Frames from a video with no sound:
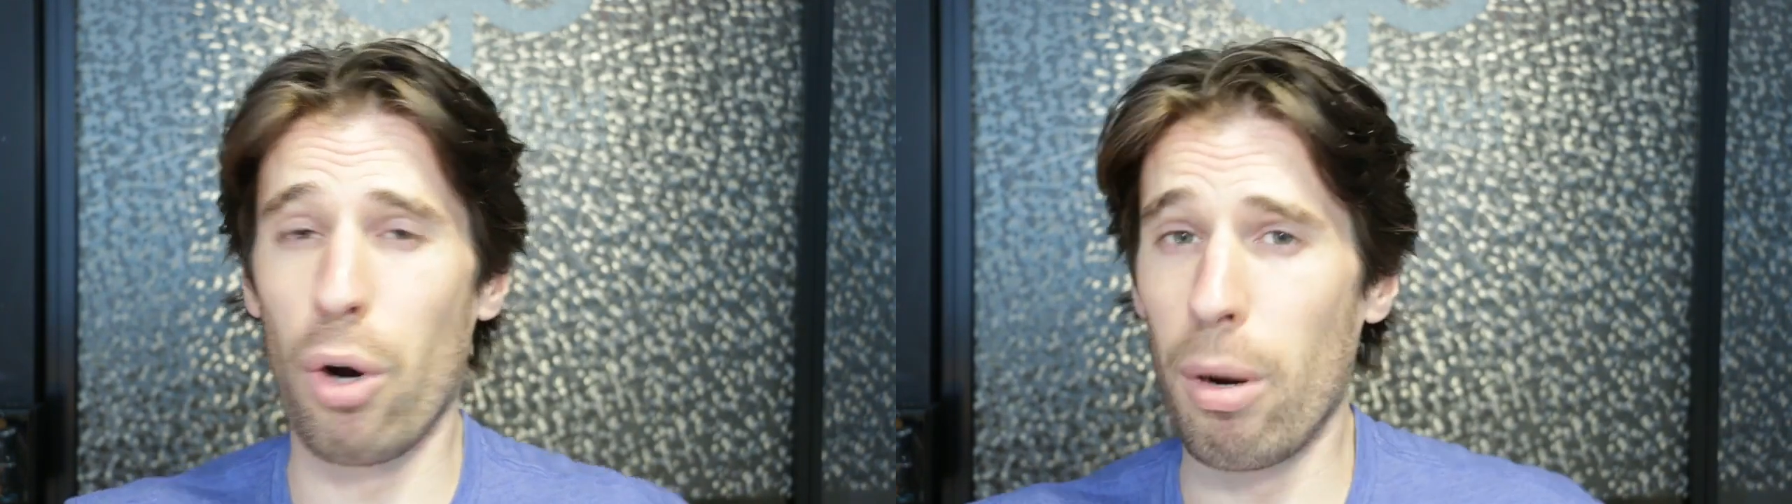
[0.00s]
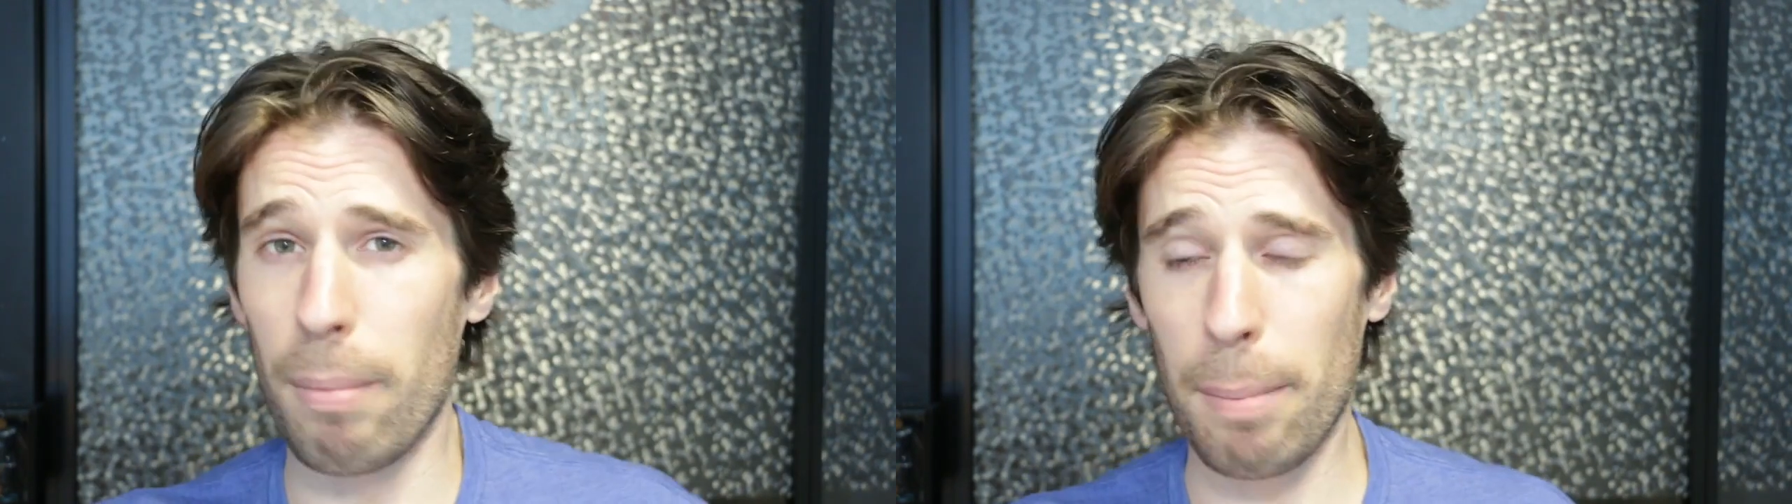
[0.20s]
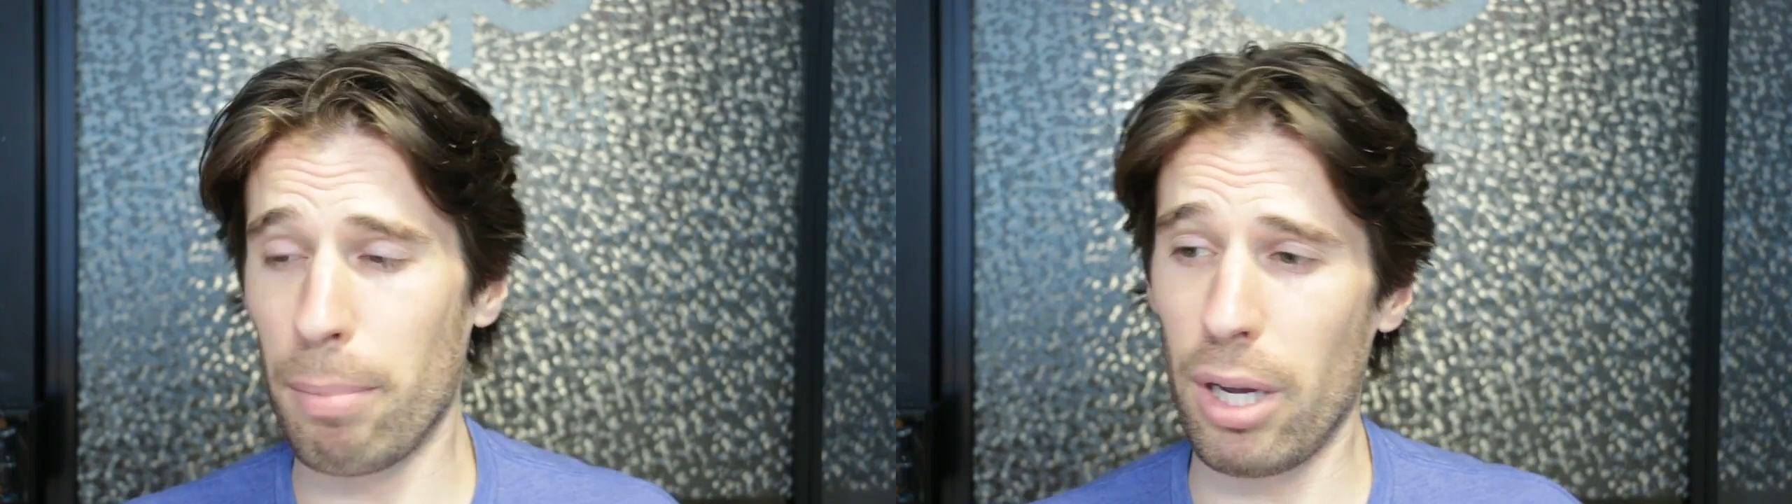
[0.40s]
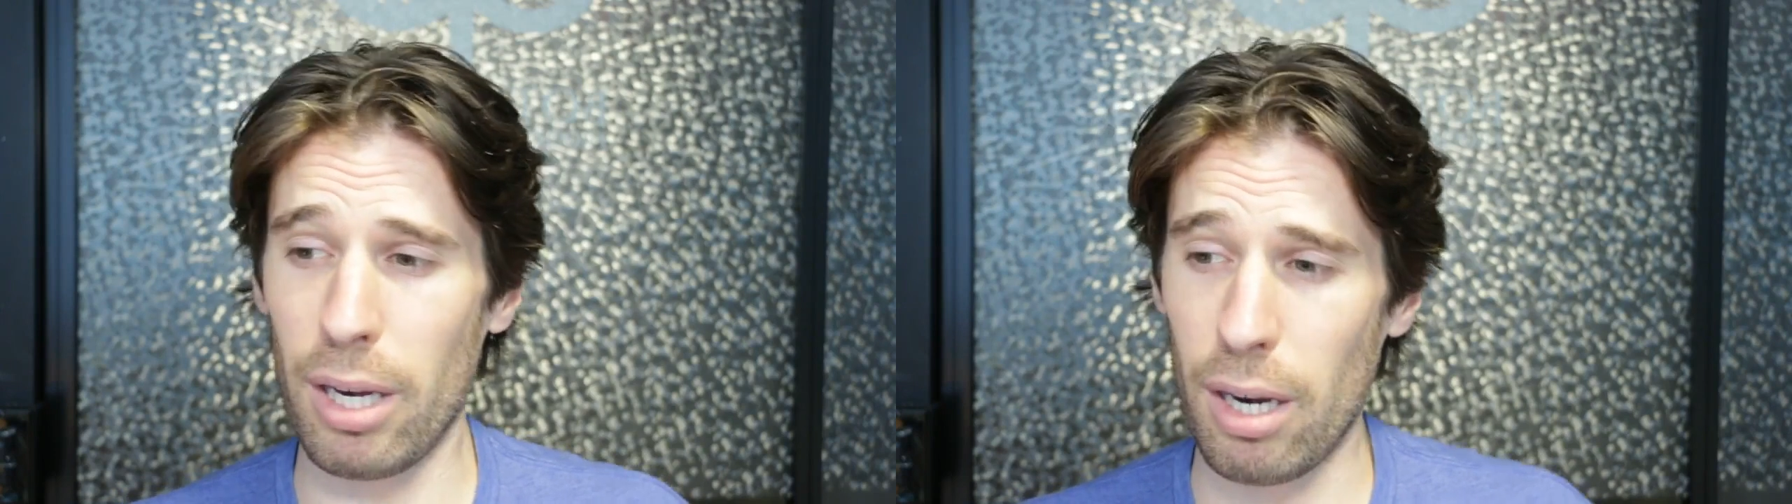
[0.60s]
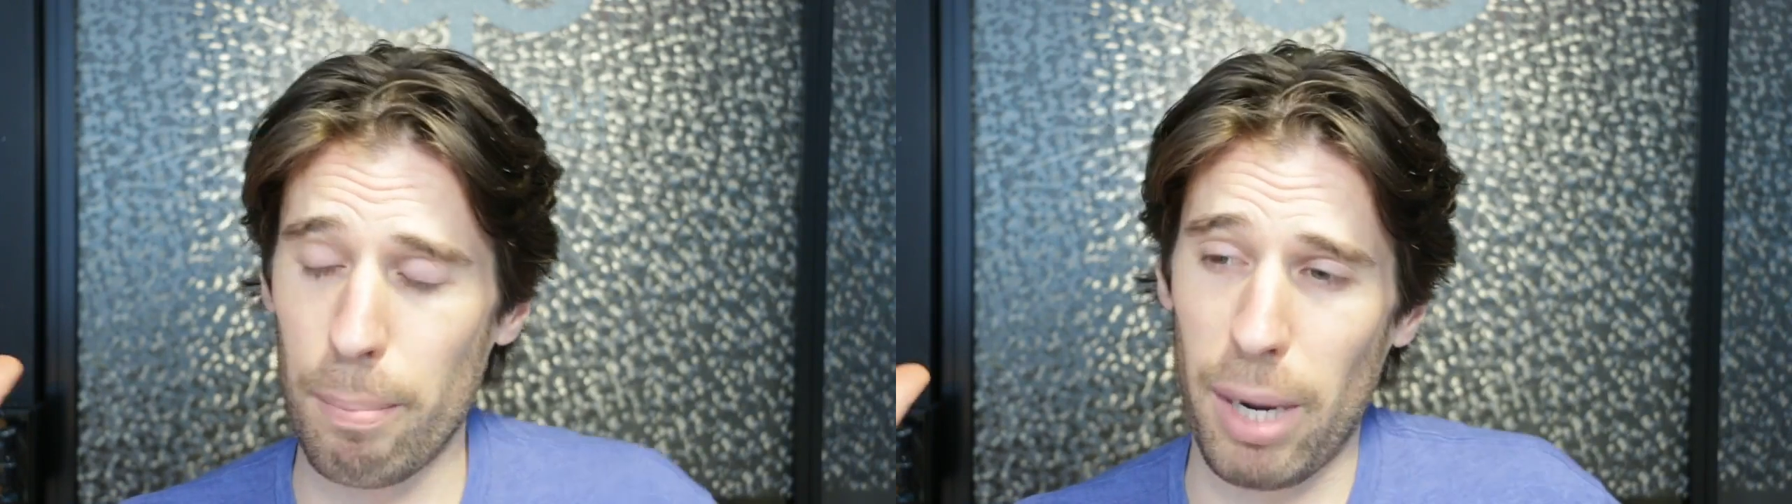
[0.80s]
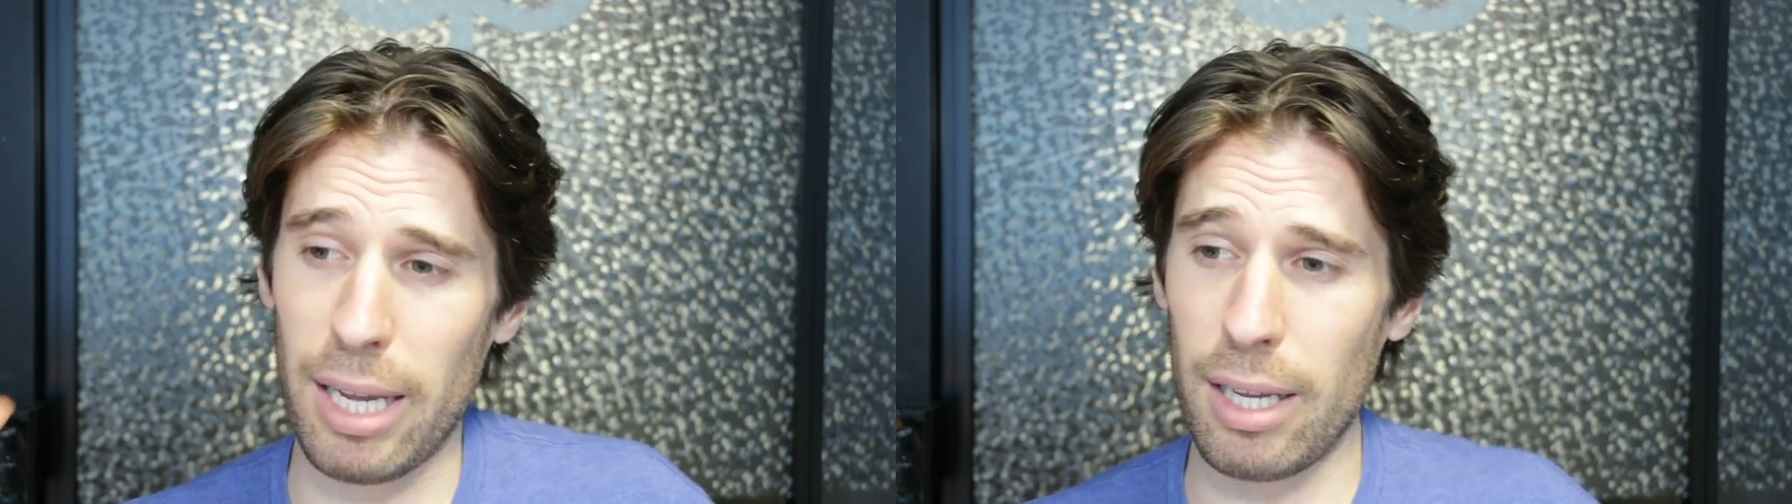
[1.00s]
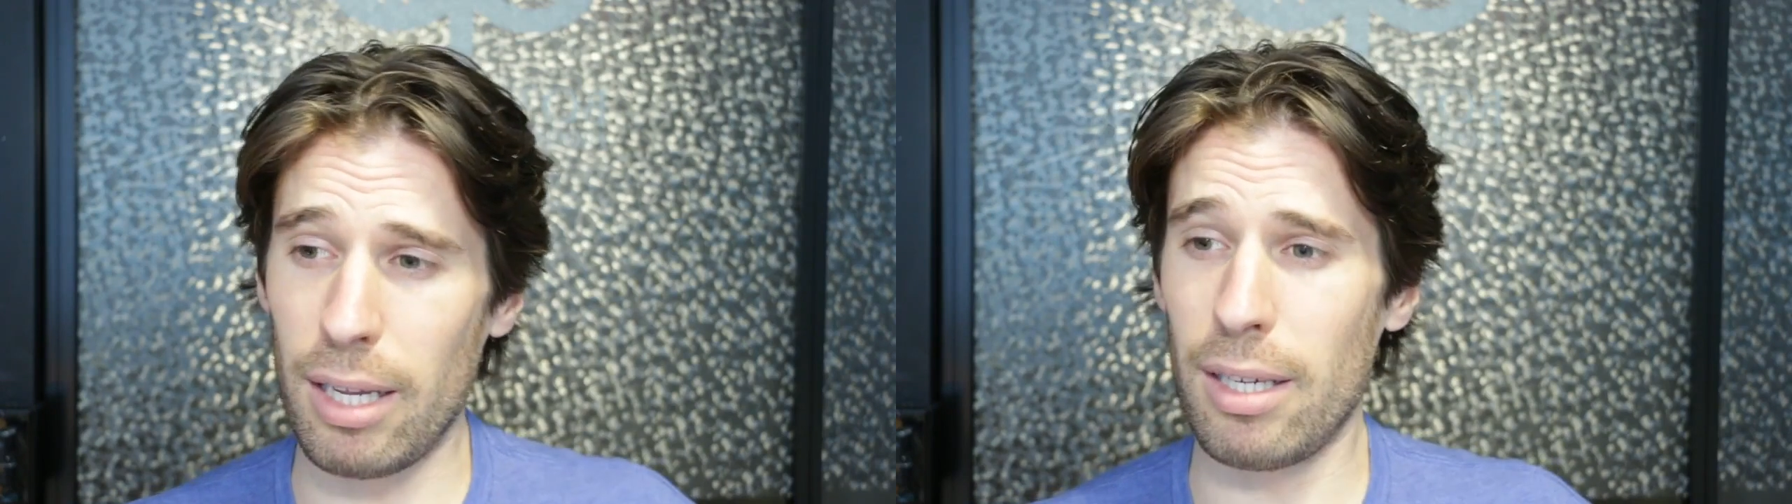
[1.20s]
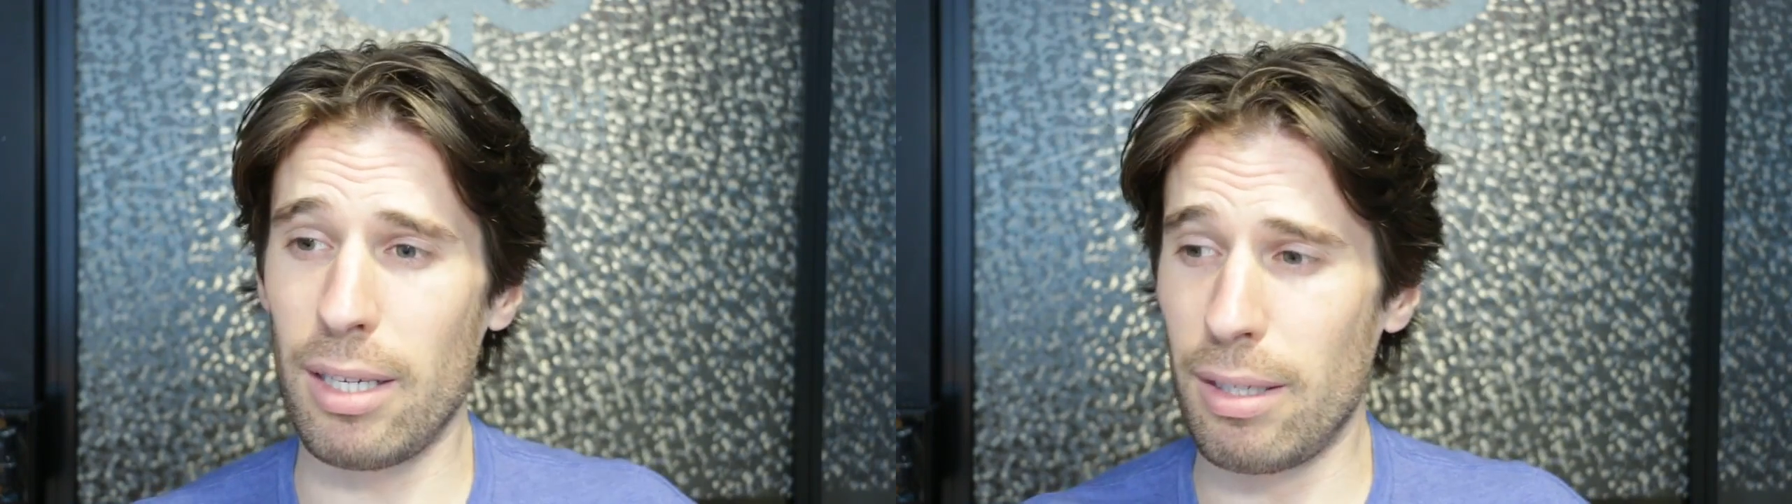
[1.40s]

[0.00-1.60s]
home, but my